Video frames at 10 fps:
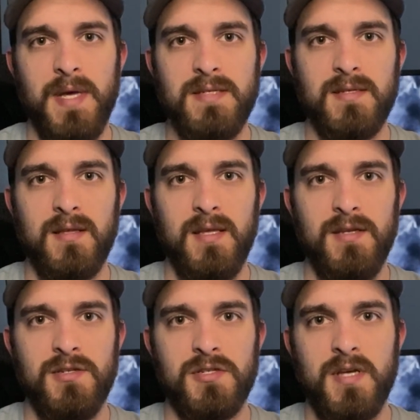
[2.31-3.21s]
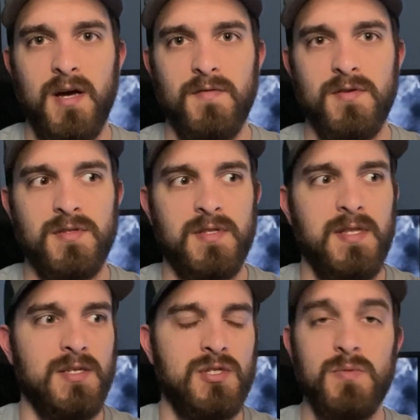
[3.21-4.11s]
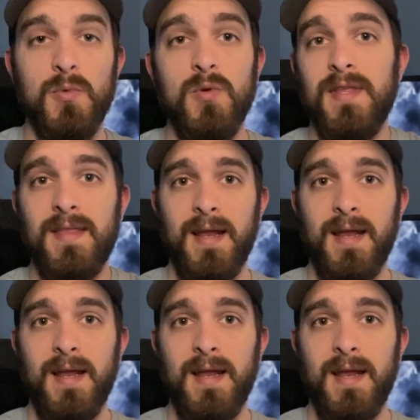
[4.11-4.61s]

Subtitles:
Basically, it just covers the smoothie